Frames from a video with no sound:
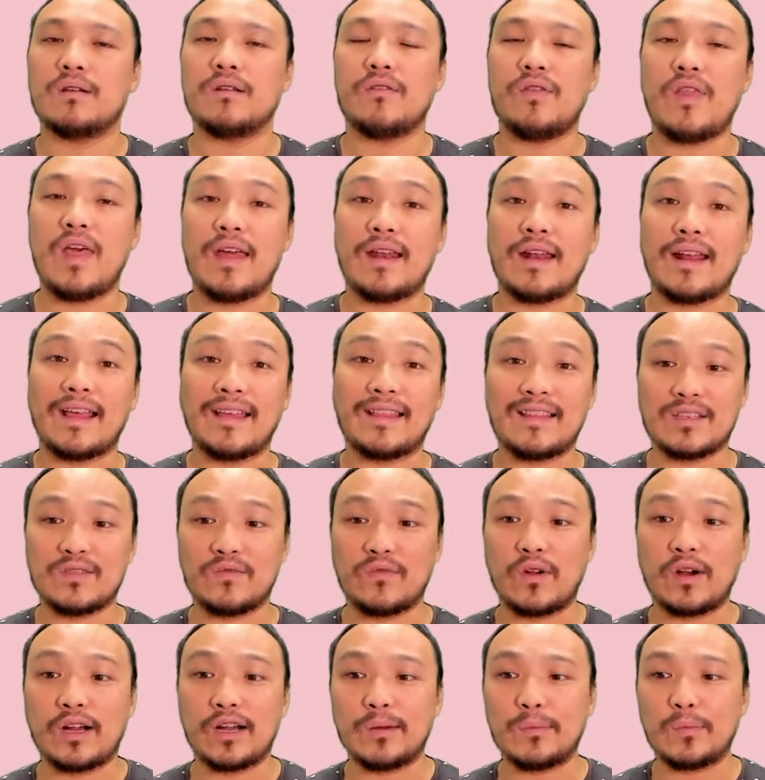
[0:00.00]
then I get this
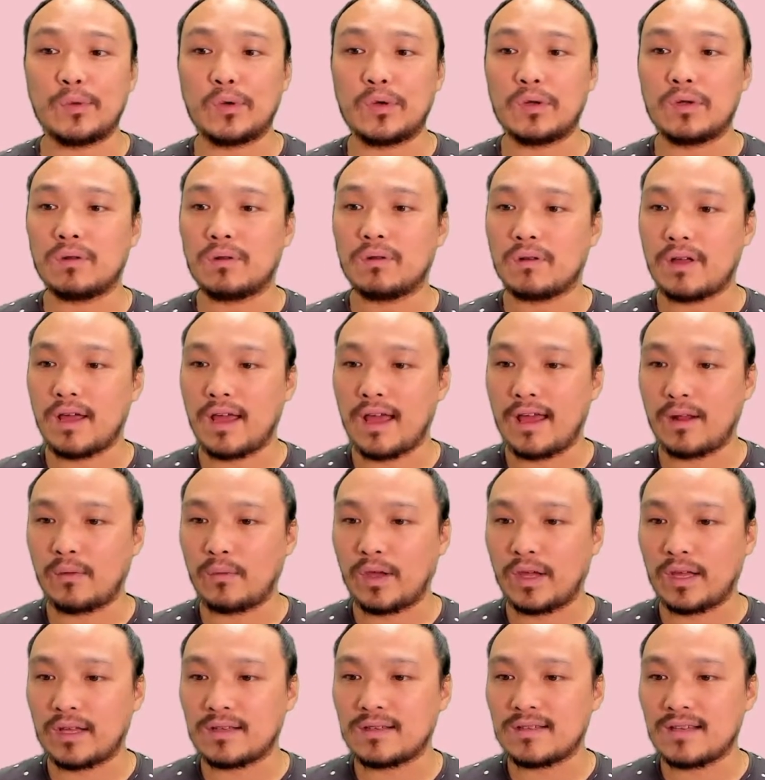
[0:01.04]
variable, and we
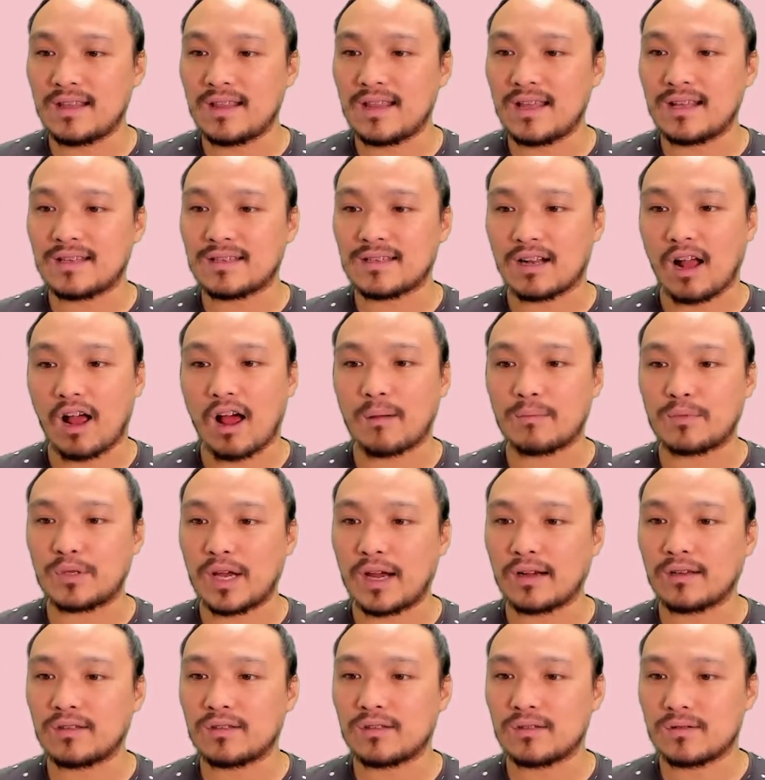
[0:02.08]
can see that it's an
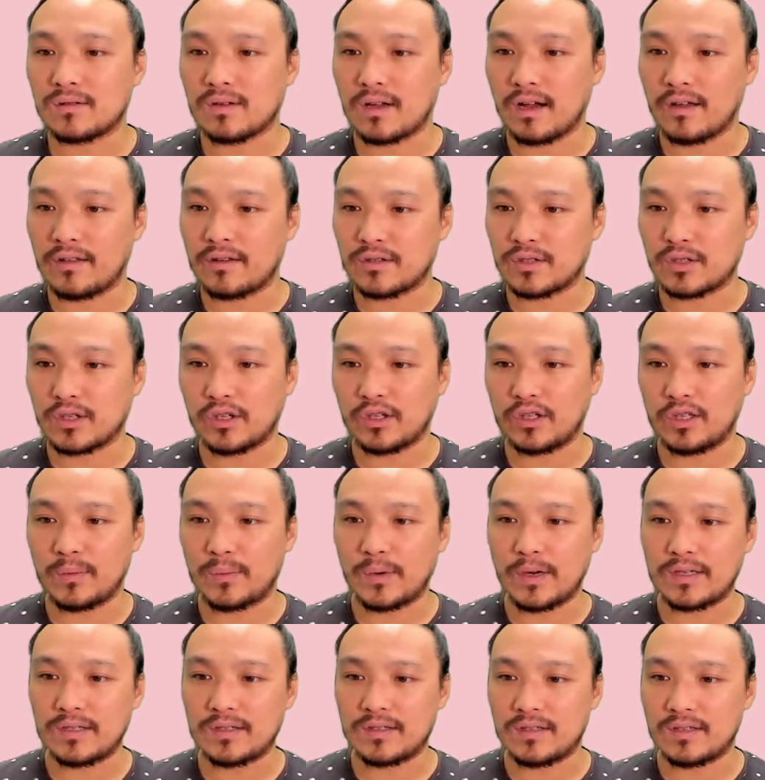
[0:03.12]
object. There's curly
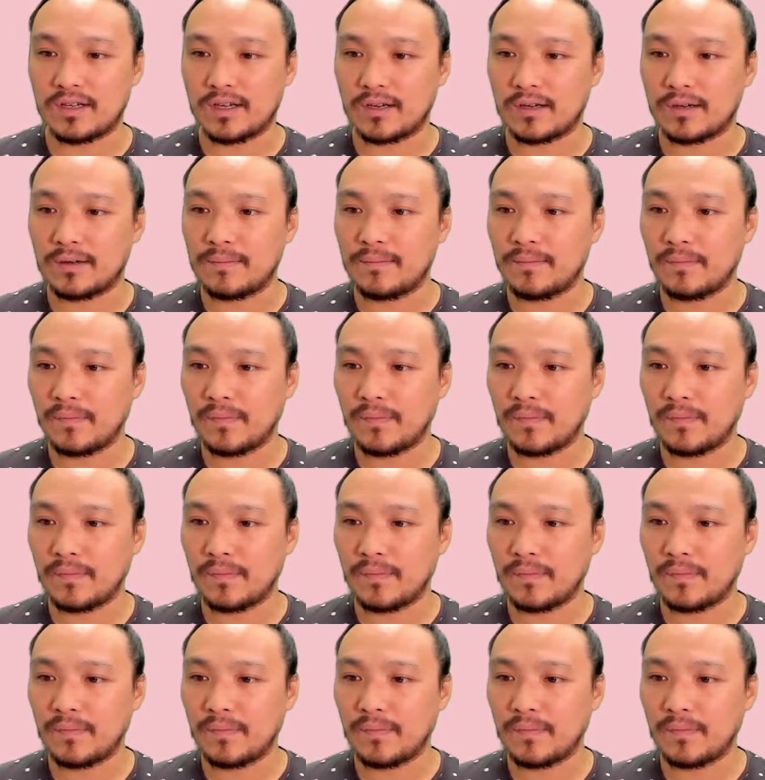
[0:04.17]
braces here.